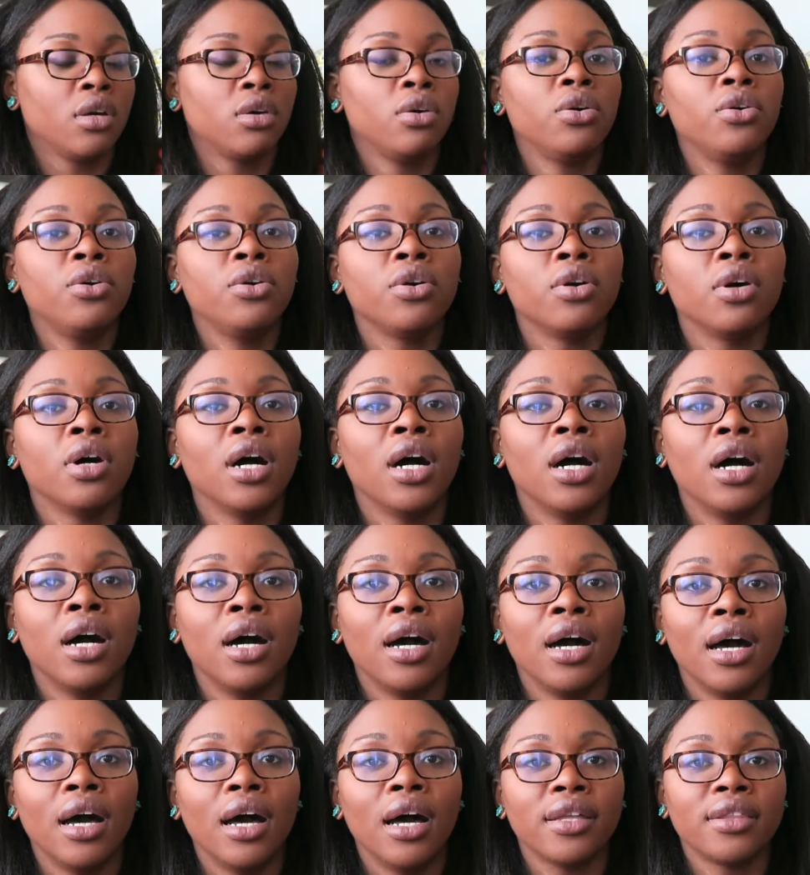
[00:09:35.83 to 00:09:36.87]
Whew,
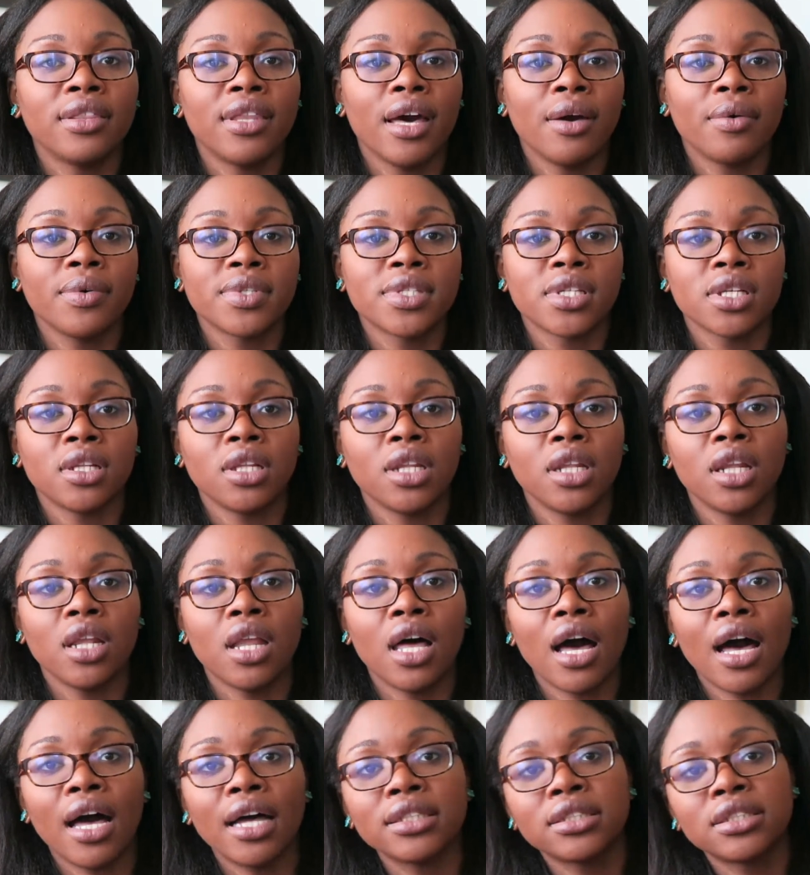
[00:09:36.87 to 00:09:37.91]
that was a
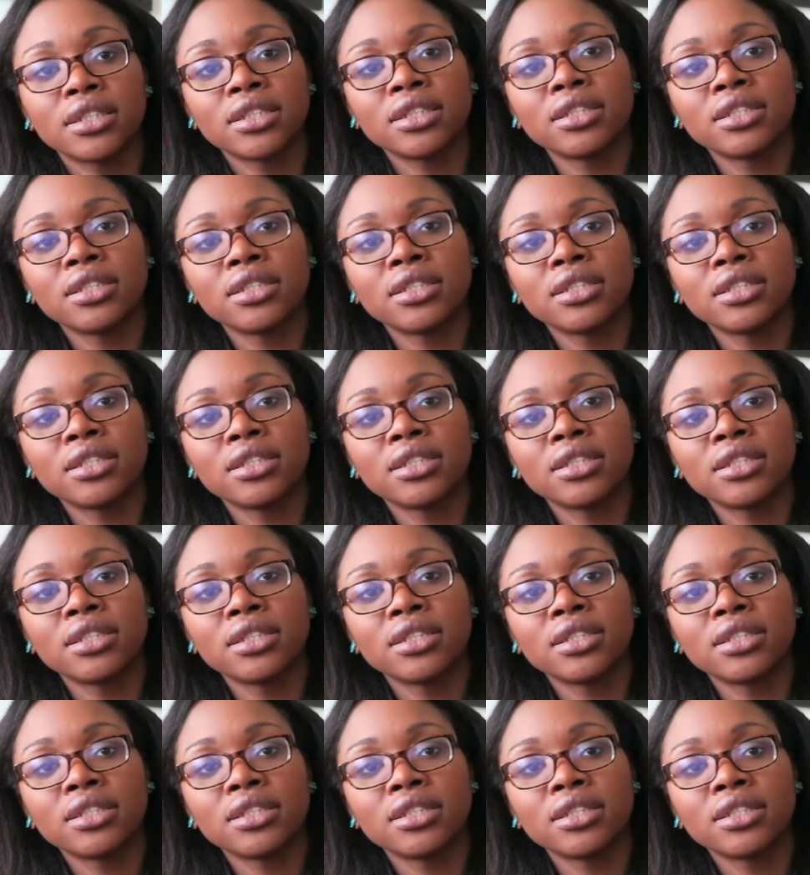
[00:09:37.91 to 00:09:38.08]
lot.